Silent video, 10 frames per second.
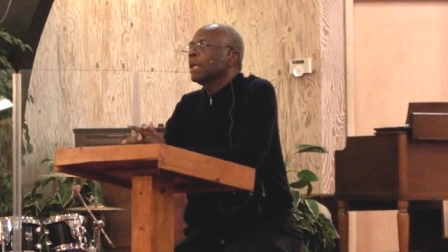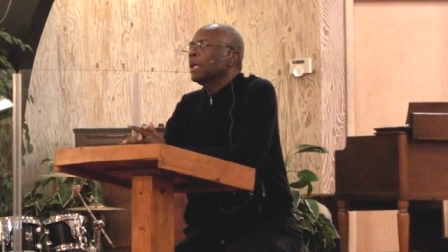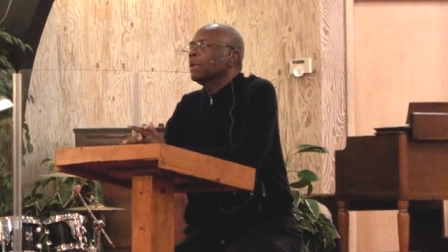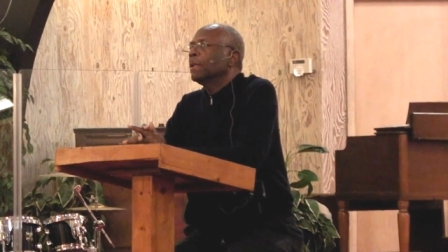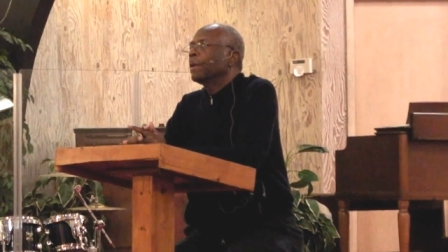
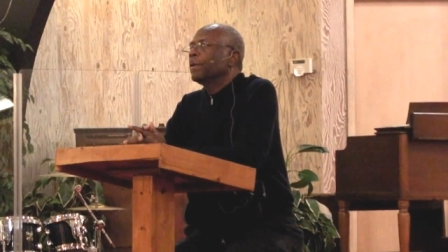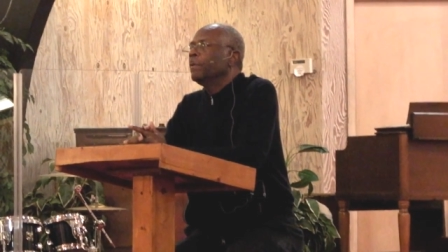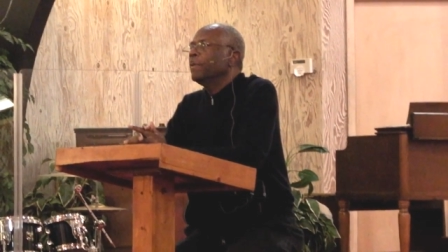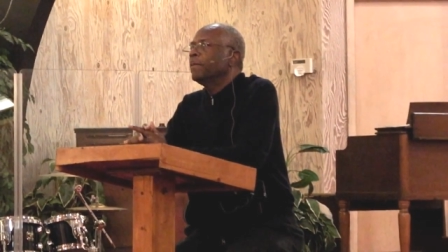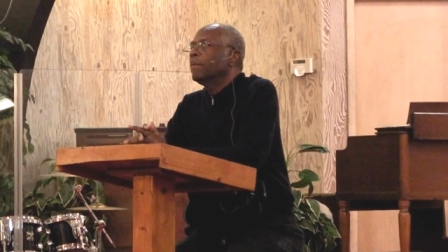in their
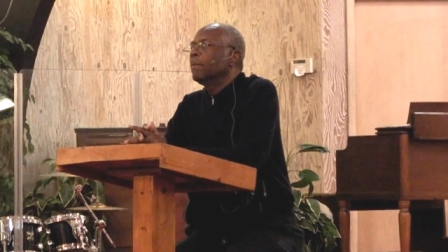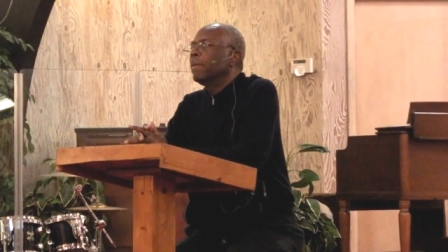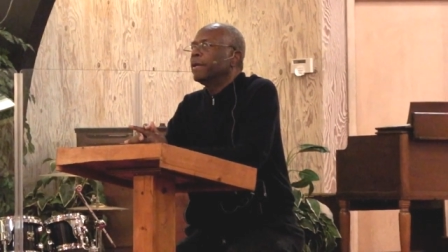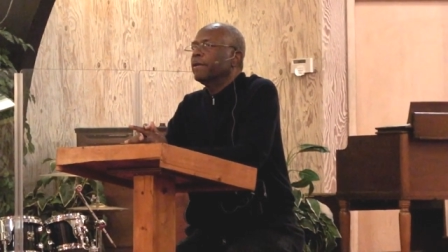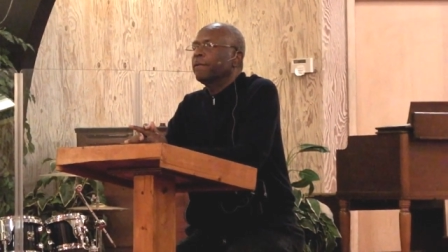human
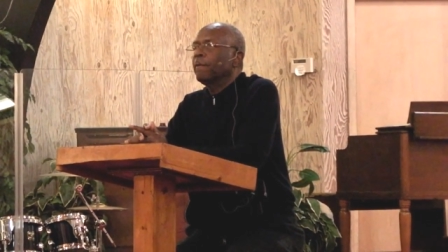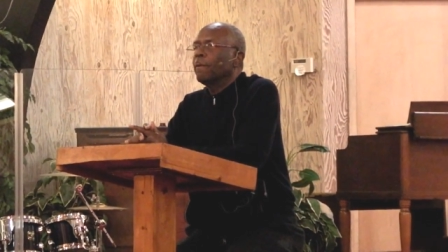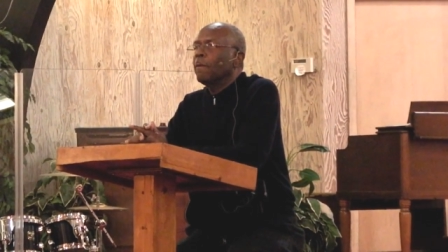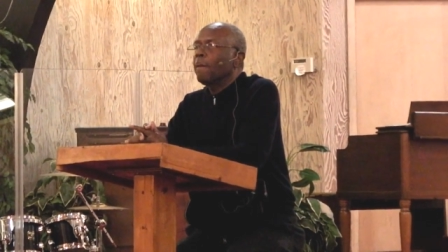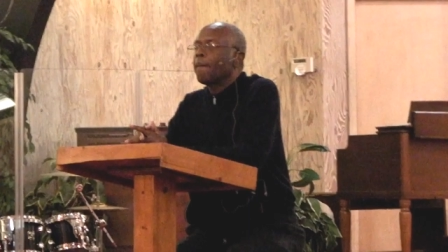body
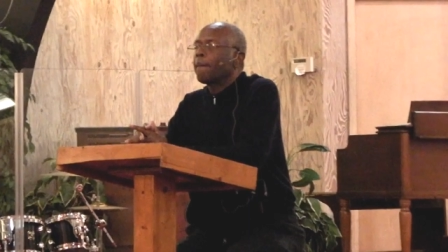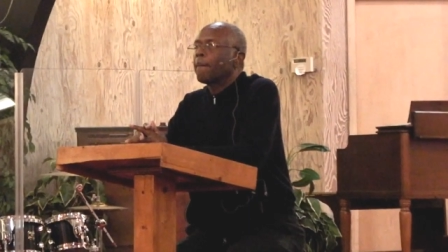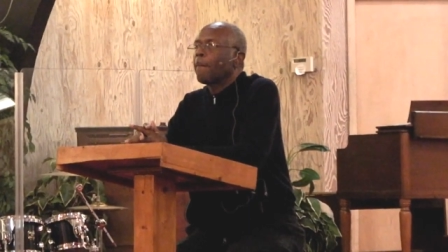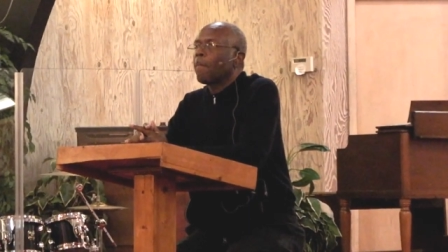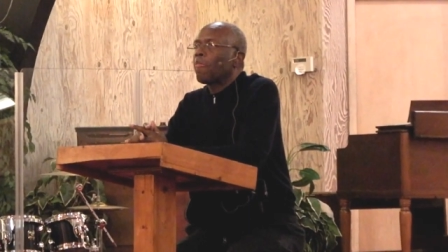
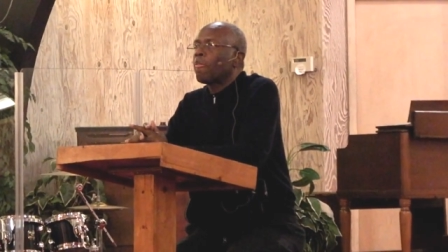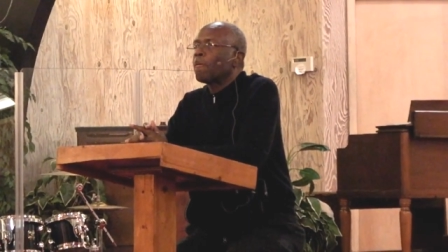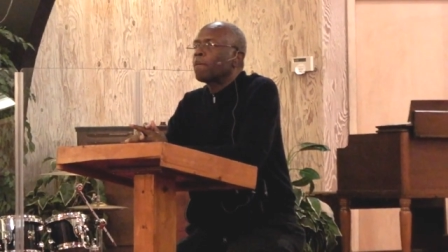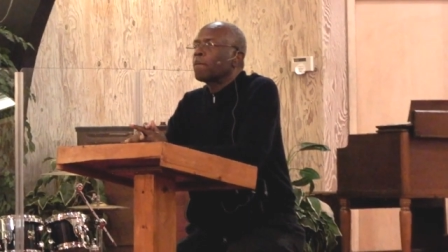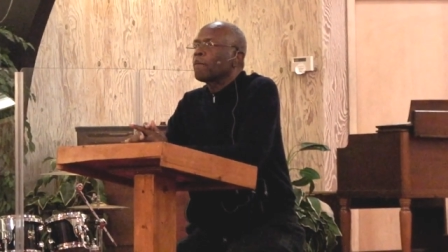form.